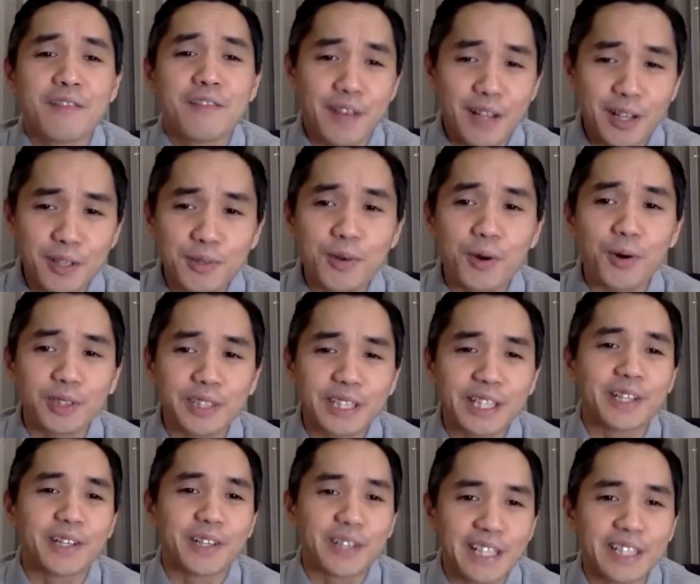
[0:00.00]
fellow gold
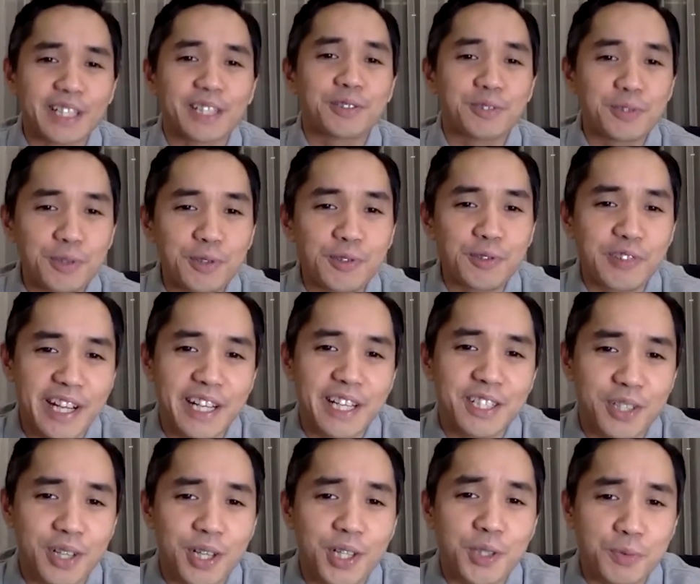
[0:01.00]
digger and a true
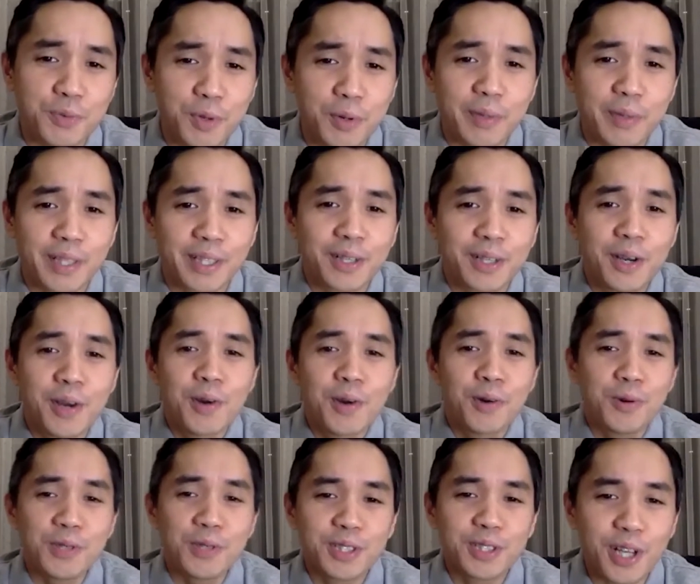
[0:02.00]
Renaissance woman
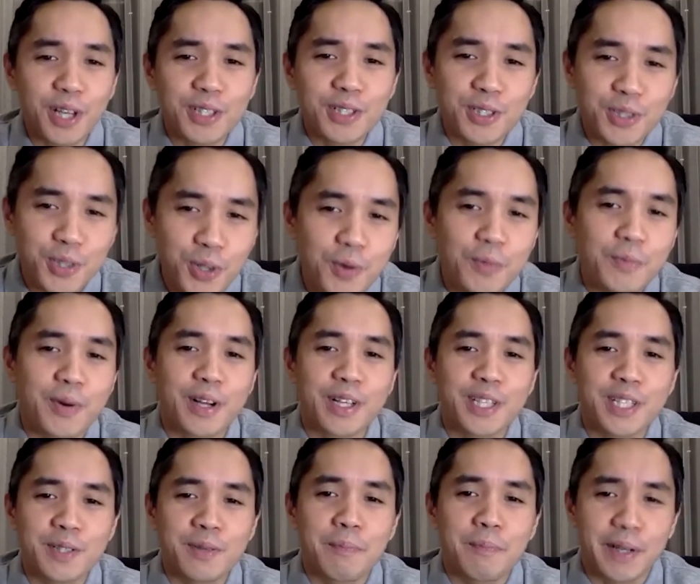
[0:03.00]
who's done so
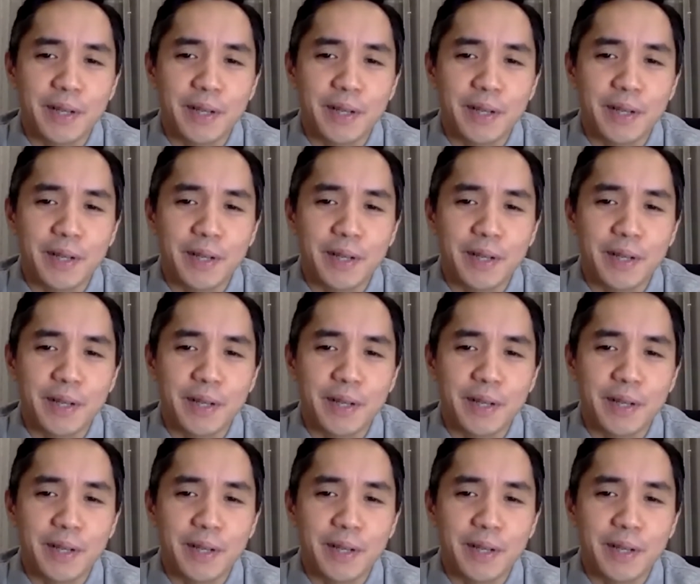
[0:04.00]
much,